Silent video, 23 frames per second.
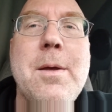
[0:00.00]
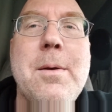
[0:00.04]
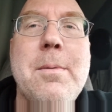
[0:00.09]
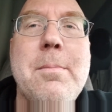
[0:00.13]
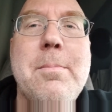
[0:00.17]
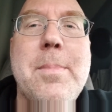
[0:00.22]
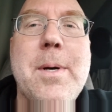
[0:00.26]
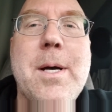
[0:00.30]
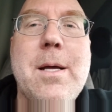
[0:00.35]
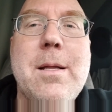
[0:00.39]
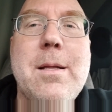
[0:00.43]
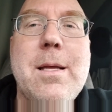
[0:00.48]

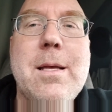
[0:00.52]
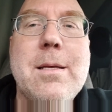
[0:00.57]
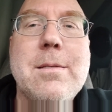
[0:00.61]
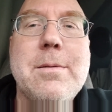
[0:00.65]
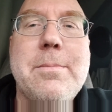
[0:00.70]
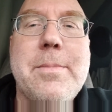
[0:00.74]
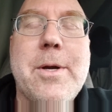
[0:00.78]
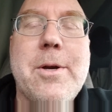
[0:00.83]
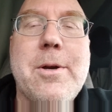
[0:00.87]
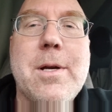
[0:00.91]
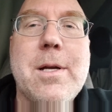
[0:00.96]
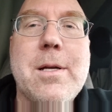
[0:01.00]
But as
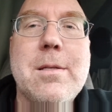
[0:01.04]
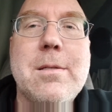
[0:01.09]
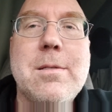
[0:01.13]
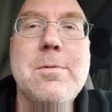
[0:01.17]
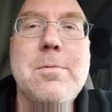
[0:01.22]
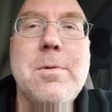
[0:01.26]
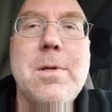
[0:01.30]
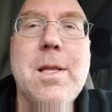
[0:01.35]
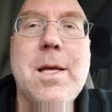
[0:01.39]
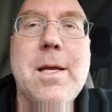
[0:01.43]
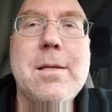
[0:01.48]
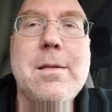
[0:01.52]
Americans,
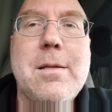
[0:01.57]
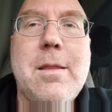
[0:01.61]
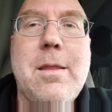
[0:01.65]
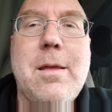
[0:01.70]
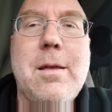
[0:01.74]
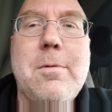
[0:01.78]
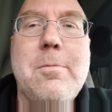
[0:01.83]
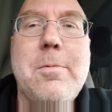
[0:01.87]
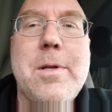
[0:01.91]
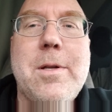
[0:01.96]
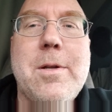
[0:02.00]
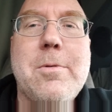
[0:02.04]
we like to
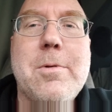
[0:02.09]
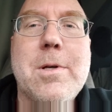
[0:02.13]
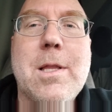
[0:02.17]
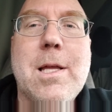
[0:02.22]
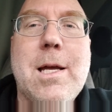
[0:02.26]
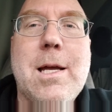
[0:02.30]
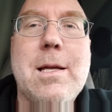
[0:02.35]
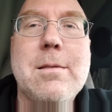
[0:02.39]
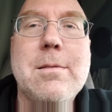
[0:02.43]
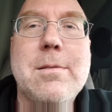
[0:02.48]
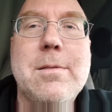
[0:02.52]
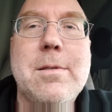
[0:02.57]
think we know a
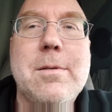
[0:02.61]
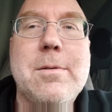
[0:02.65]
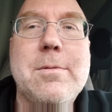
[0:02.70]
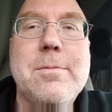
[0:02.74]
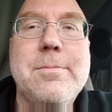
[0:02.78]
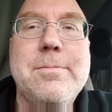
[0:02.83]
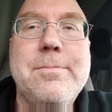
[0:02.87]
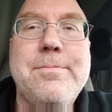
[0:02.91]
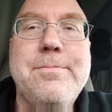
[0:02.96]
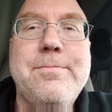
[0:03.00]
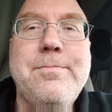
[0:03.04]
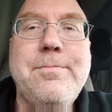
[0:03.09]
lot, so
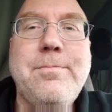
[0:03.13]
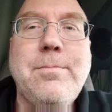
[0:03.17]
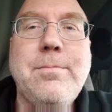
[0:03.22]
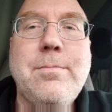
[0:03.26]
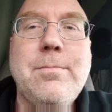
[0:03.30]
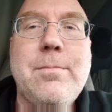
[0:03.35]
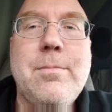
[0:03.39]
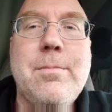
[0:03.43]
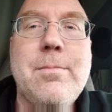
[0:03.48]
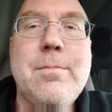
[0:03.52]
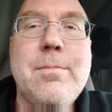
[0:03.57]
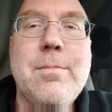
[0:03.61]

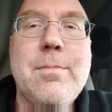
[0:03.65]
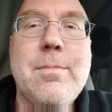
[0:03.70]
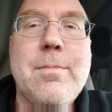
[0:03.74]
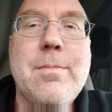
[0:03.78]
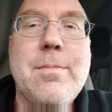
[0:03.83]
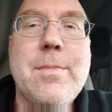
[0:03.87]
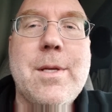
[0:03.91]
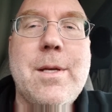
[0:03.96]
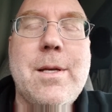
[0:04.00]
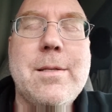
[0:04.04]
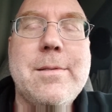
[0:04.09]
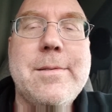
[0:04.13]

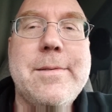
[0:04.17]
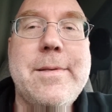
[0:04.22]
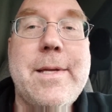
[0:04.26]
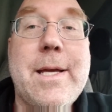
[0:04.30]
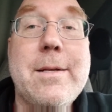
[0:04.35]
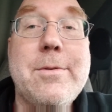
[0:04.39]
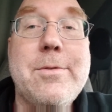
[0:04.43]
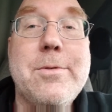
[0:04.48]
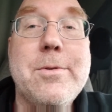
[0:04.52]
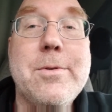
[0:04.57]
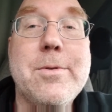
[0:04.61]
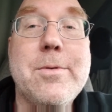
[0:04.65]
it's
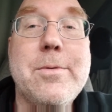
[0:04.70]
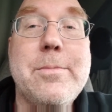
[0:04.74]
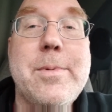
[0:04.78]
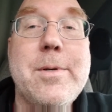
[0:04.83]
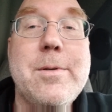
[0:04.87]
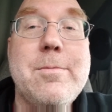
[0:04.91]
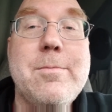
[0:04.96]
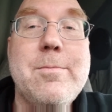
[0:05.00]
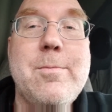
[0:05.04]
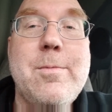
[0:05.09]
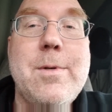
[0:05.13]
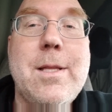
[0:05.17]
not true, but
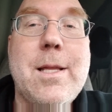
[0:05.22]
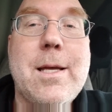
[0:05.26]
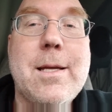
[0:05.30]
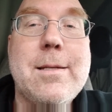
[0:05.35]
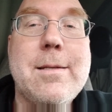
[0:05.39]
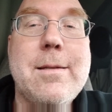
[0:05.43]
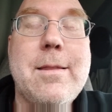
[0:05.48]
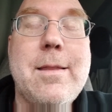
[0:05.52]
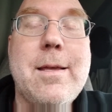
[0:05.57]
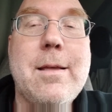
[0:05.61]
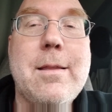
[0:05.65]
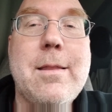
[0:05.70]
we like
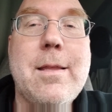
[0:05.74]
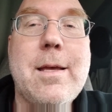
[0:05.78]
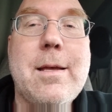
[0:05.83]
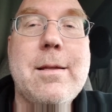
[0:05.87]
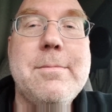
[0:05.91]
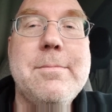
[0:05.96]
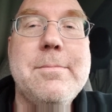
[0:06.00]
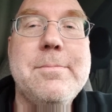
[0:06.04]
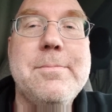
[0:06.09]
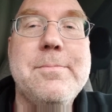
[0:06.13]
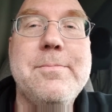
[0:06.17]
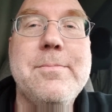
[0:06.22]
to think that.
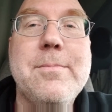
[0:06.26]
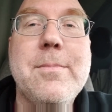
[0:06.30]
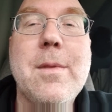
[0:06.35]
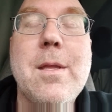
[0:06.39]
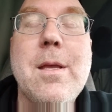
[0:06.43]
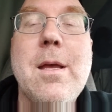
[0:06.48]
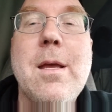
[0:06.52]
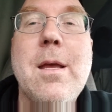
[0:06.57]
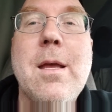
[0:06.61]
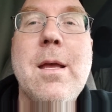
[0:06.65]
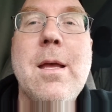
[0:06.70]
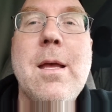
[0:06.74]

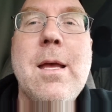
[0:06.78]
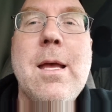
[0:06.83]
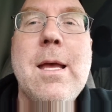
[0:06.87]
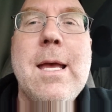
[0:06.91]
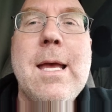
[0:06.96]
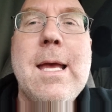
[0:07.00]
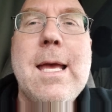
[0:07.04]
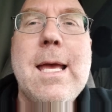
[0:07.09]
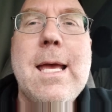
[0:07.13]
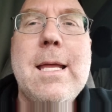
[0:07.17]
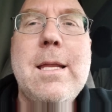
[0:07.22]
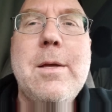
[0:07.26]

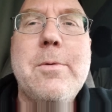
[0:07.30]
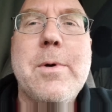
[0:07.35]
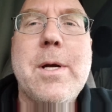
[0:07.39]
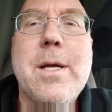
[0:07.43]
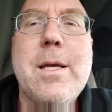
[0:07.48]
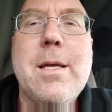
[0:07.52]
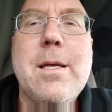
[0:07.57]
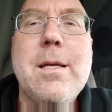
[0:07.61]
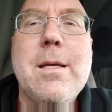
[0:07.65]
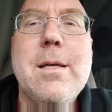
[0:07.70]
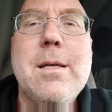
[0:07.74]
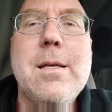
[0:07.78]

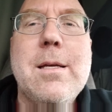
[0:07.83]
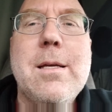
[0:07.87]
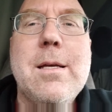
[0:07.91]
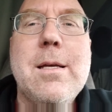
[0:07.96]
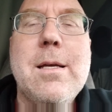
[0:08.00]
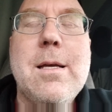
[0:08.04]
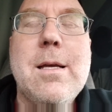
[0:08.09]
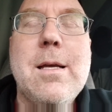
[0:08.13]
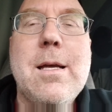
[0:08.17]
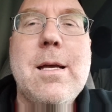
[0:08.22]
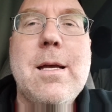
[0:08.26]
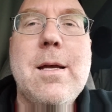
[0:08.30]
Anyway,
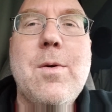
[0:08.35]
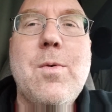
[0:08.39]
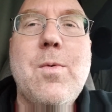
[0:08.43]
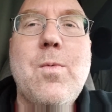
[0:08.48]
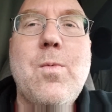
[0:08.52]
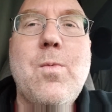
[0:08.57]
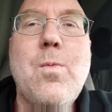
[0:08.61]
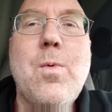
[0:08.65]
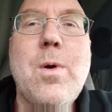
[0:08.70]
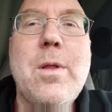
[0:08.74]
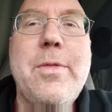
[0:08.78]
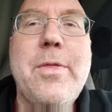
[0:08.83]

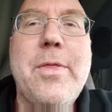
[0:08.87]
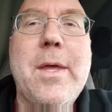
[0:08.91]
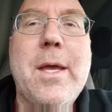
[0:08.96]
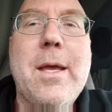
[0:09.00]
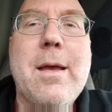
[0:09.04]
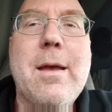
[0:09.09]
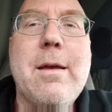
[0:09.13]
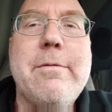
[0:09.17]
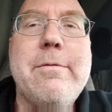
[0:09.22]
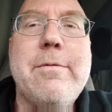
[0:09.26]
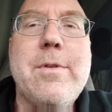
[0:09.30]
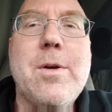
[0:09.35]
one thing
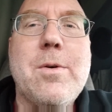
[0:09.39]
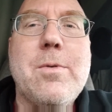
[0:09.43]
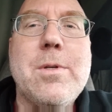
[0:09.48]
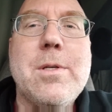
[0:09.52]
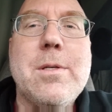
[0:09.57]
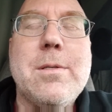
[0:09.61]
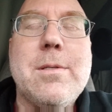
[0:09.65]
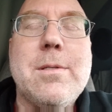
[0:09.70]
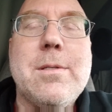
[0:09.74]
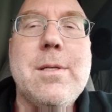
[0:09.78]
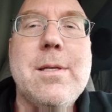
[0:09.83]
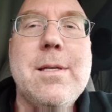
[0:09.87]
I've
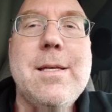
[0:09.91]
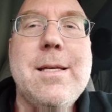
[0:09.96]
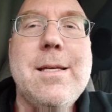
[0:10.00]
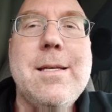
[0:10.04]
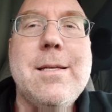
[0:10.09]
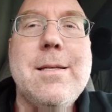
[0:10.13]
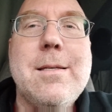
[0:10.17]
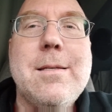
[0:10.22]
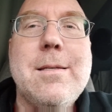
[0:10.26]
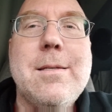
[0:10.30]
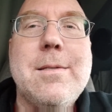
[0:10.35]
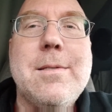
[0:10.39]
noticed
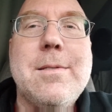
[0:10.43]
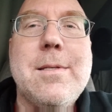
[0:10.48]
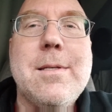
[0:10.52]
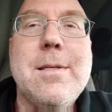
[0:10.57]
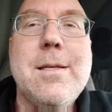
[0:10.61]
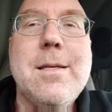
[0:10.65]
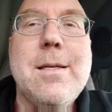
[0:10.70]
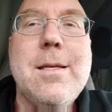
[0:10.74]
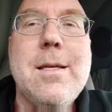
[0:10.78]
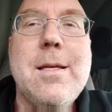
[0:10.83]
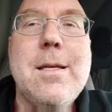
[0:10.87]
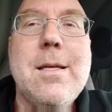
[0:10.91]
is,
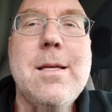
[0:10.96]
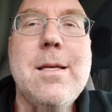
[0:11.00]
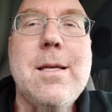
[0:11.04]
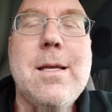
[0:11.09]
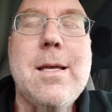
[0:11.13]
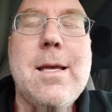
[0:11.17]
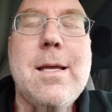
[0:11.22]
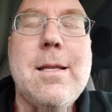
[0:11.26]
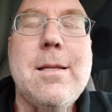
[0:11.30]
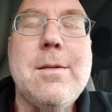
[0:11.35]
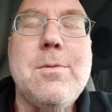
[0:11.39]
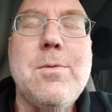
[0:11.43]

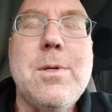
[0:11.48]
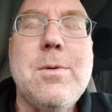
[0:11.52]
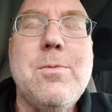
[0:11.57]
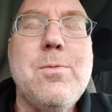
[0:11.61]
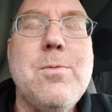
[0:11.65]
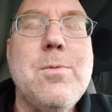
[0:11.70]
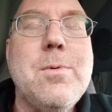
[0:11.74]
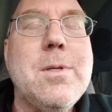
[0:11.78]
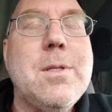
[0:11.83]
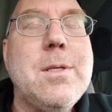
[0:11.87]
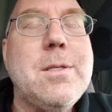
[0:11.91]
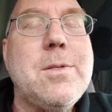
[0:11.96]
and it
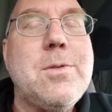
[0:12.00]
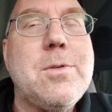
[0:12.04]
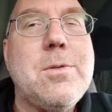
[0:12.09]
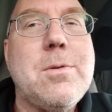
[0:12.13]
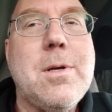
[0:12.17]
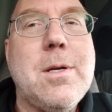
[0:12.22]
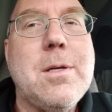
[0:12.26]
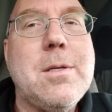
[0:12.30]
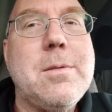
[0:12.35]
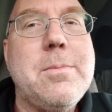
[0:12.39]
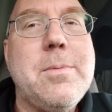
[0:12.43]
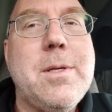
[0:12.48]
really
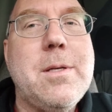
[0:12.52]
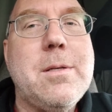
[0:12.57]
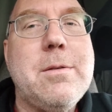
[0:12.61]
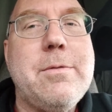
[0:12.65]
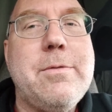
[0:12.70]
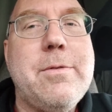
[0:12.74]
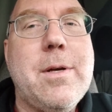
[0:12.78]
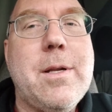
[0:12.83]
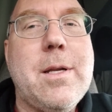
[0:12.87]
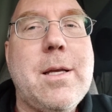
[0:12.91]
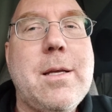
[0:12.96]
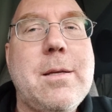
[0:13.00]
strikes me as
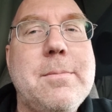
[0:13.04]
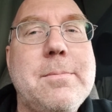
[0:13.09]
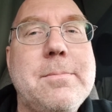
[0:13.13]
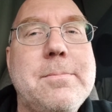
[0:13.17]
funny